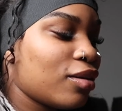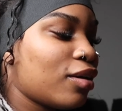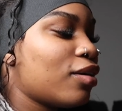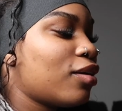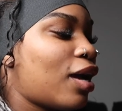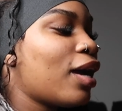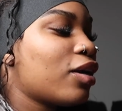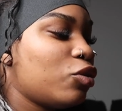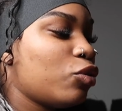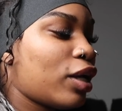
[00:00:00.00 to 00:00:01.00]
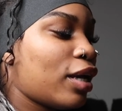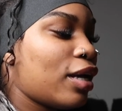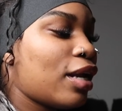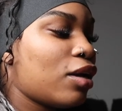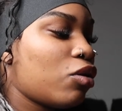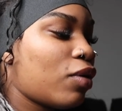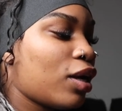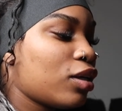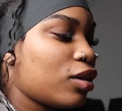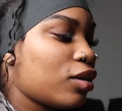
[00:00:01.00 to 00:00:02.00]
yeah i could do that and i know i
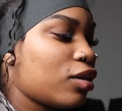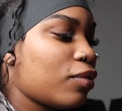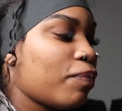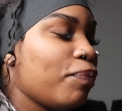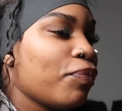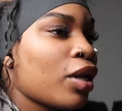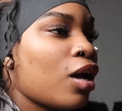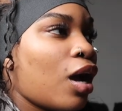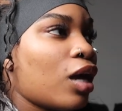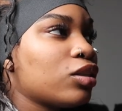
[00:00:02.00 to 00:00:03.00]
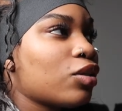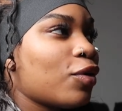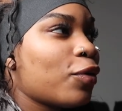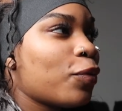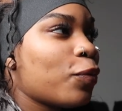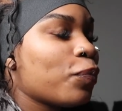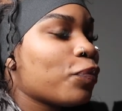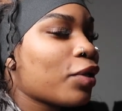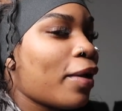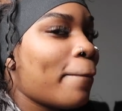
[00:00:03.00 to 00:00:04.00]
could also
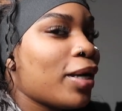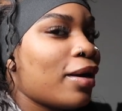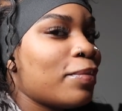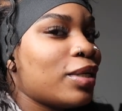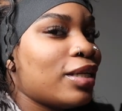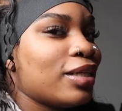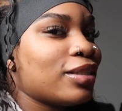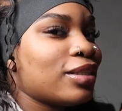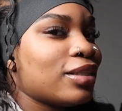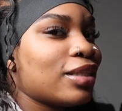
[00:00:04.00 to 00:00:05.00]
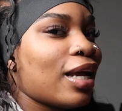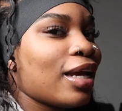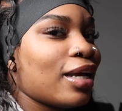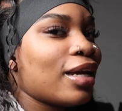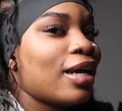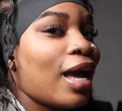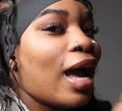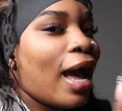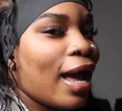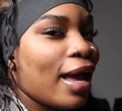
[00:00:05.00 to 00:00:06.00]
becoming a dentist like
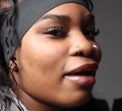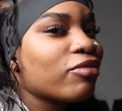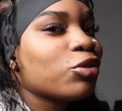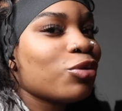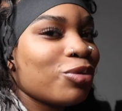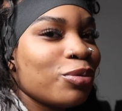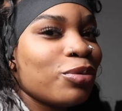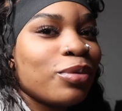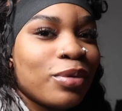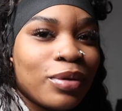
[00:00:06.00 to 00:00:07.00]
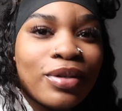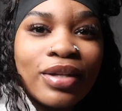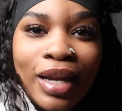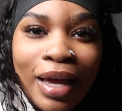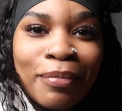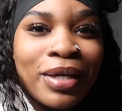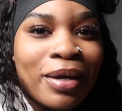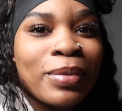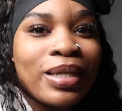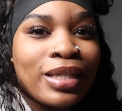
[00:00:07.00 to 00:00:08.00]
i have to like
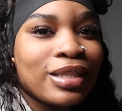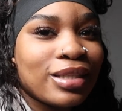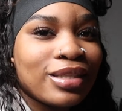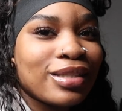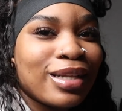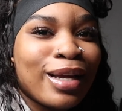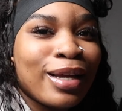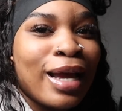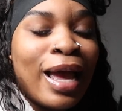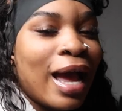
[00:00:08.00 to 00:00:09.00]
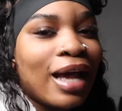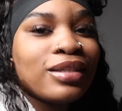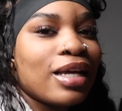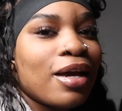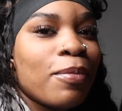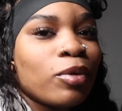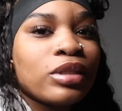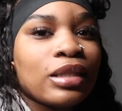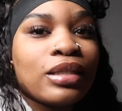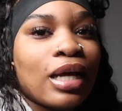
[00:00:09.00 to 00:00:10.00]
become a dentist like i stay up on
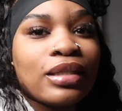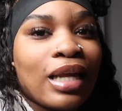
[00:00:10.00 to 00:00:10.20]
tiktok to